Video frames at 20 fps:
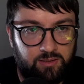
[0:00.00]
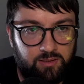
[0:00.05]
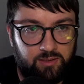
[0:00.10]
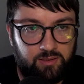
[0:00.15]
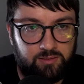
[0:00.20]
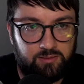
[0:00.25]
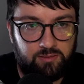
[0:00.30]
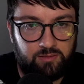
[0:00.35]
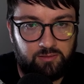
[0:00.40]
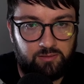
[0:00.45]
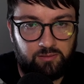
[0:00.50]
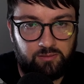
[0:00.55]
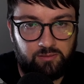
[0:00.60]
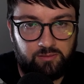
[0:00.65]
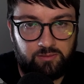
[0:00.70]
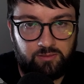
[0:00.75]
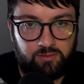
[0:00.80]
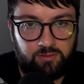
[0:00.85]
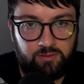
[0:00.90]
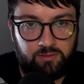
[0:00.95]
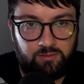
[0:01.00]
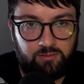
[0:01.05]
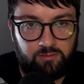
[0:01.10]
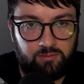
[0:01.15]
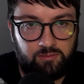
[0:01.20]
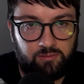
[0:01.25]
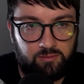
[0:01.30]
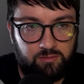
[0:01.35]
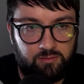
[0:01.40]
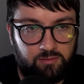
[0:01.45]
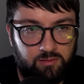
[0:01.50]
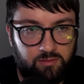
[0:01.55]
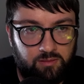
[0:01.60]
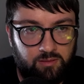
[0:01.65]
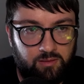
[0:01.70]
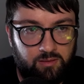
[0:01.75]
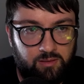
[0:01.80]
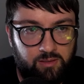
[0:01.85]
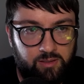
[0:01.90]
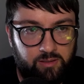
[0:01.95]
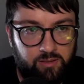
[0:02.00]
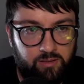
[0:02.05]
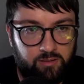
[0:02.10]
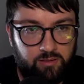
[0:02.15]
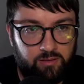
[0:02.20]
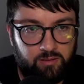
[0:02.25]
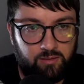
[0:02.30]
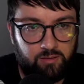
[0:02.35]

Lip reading: That's looking good there.